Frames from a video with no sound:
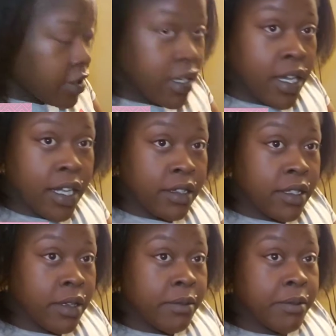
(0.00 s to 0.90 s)
gonna cut
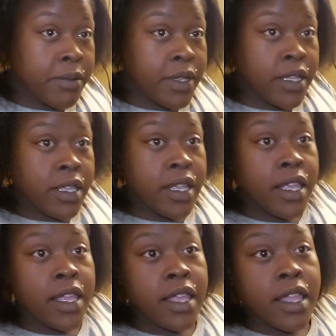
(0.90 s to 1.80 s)
them
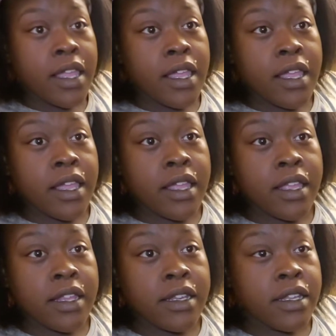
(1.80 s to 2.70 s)

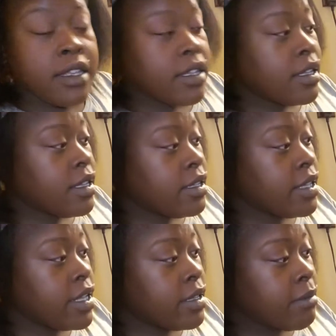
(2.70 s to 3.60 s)
and
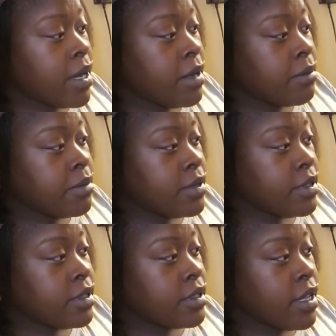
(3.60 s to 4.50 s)
lay them up,
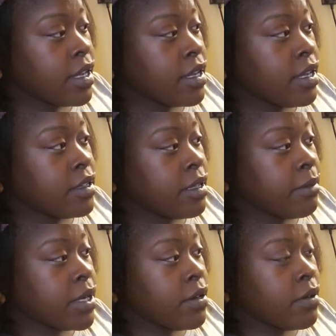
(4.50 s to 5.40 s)
like cut
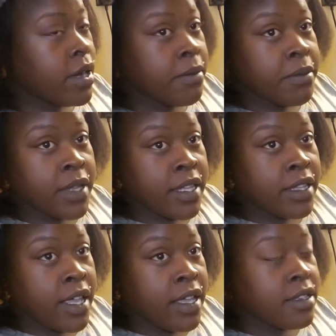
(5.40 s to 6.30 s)
them and go up like
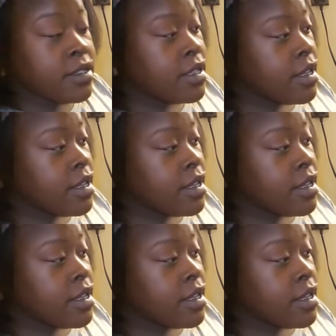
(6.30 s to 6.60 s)
that.